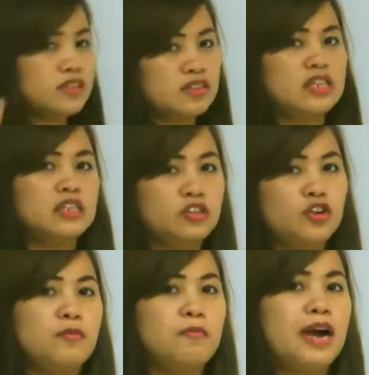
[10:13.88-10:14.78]
to instill
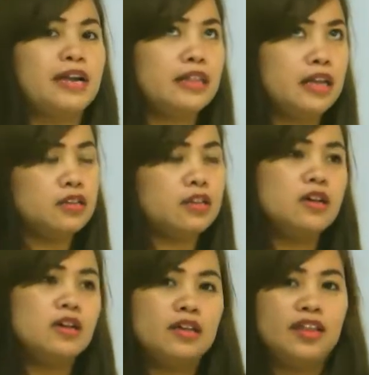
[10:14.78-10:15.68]
to your mind
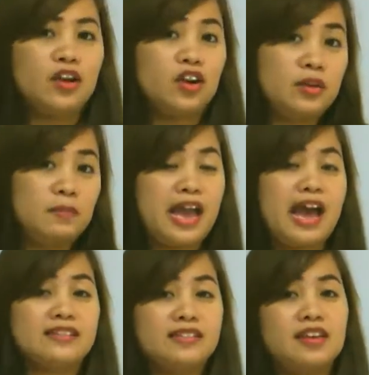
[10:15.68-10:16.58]
that they're going to be
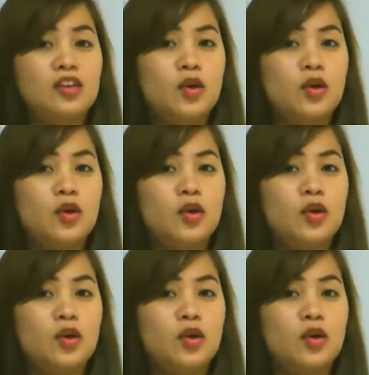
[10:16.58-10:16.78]
asking